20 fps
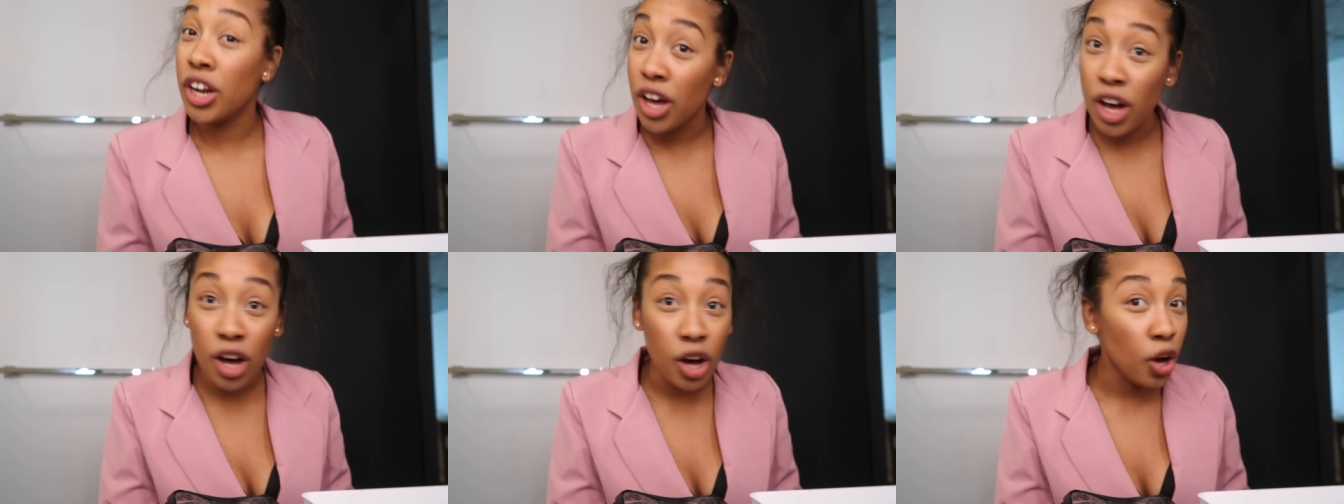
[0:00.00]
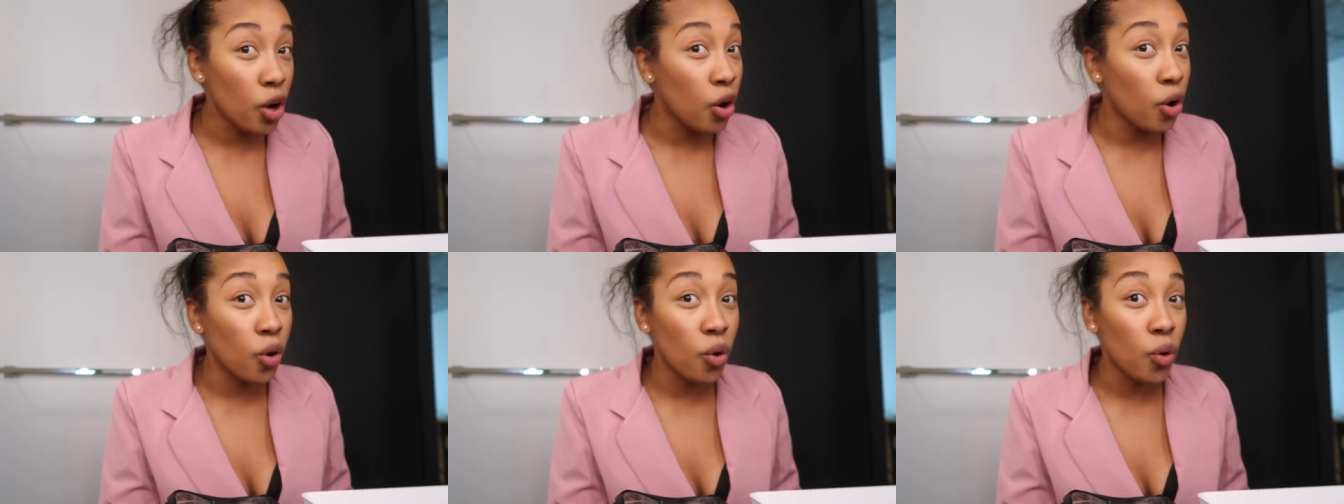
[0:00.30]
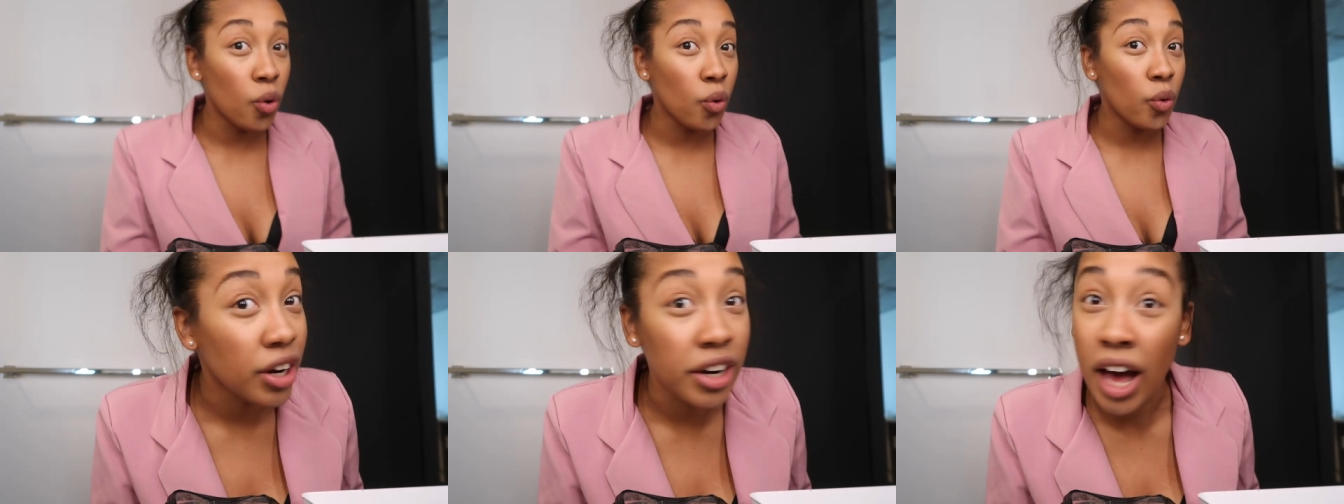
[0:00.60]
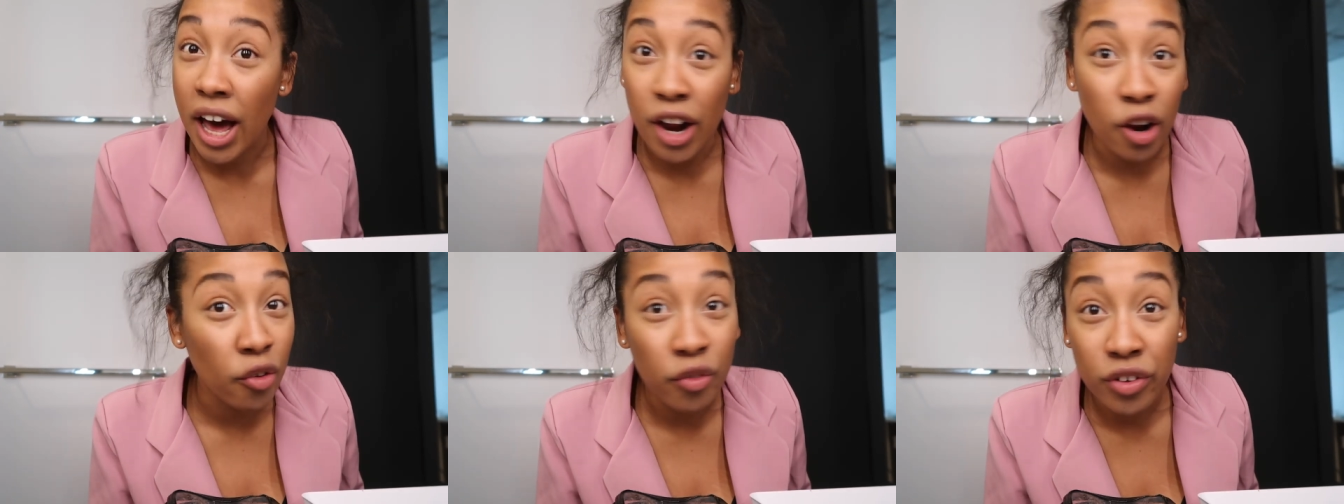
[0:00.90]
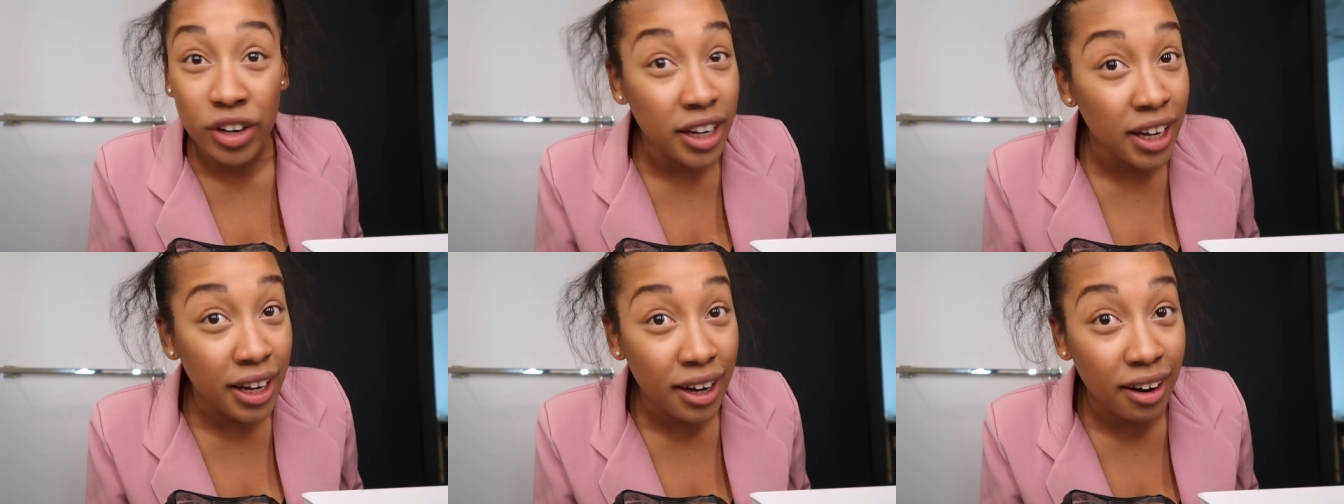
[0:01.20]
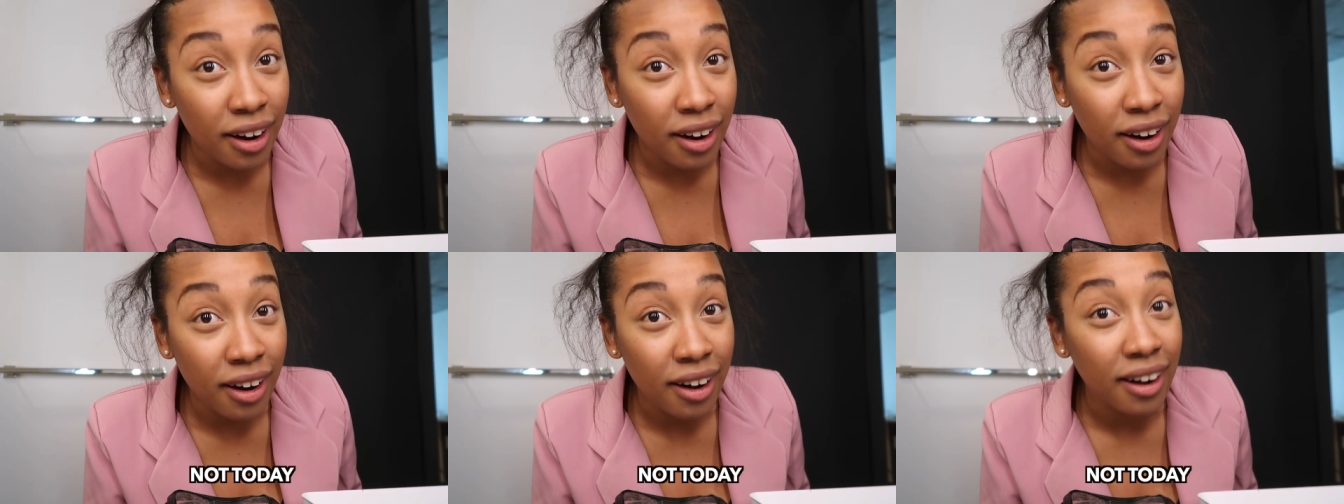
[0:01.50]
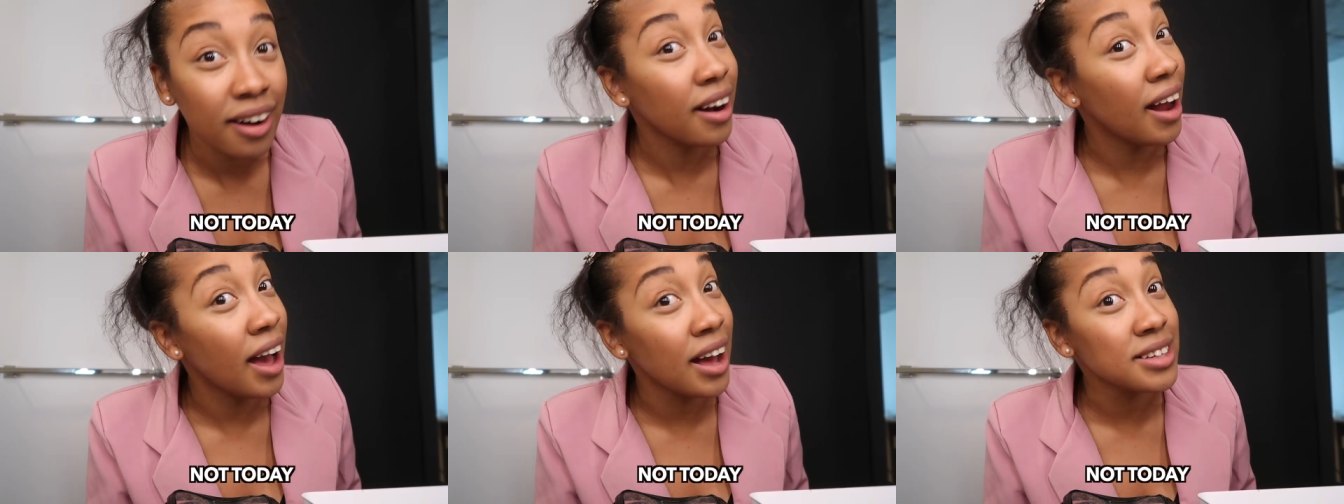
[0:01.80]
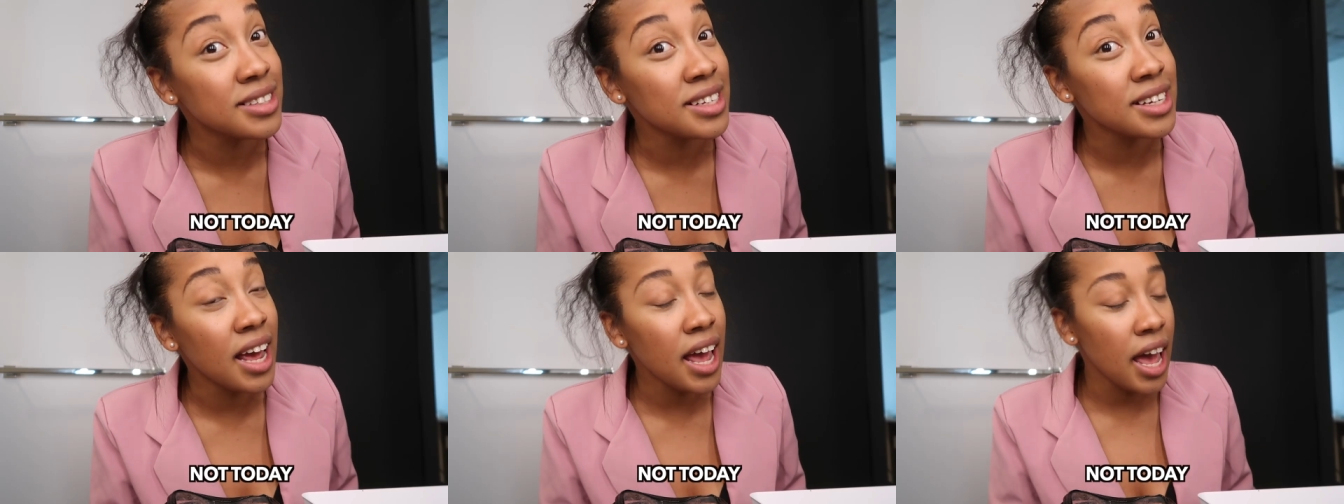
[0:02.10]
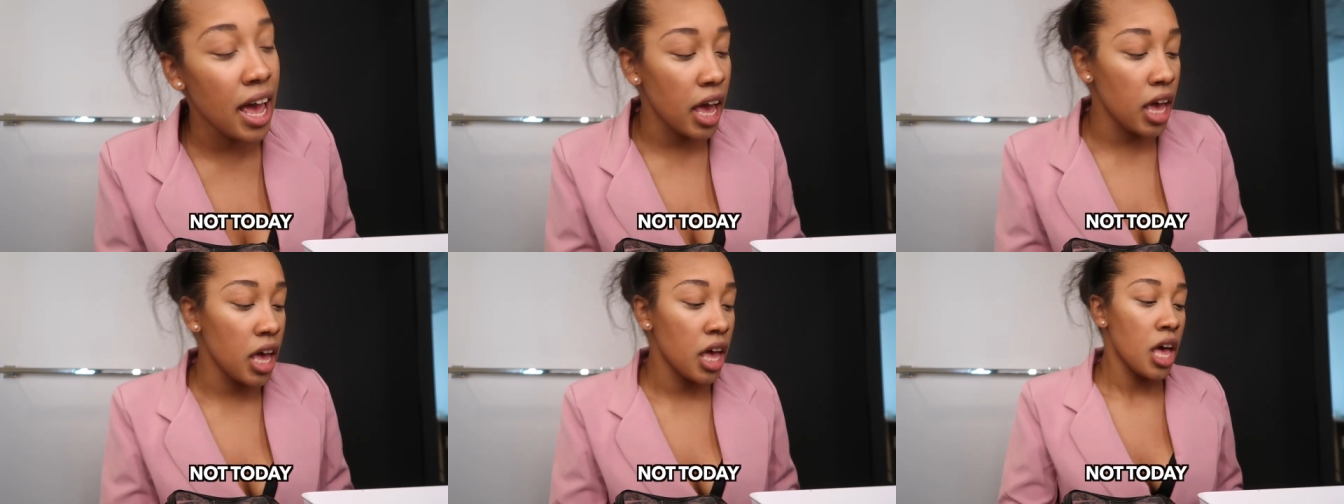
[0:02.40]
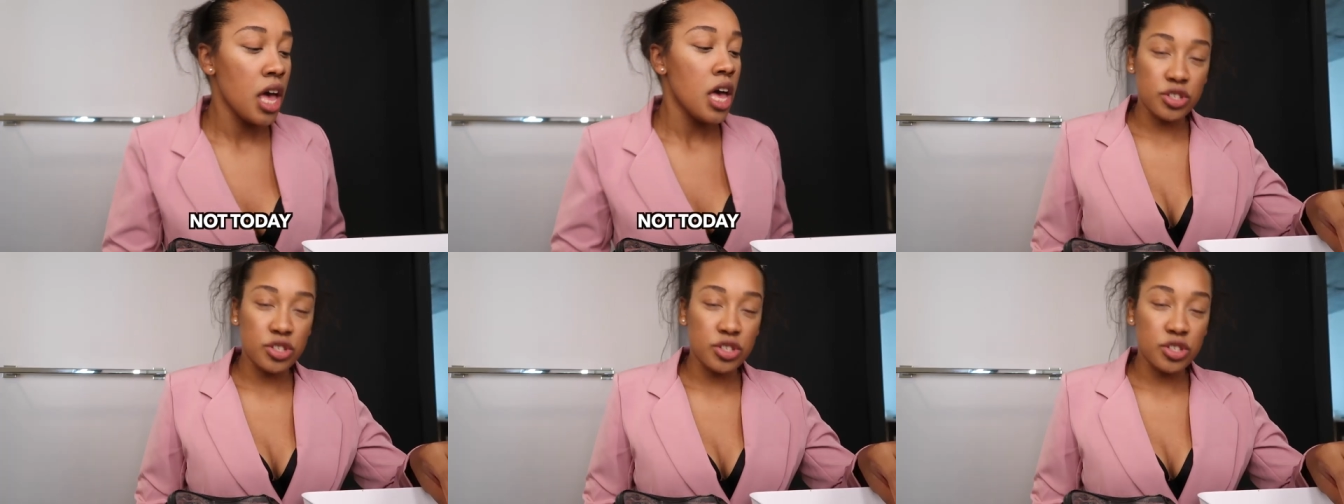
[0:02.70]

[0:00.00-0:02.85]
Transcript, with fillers: No, not over here, not today.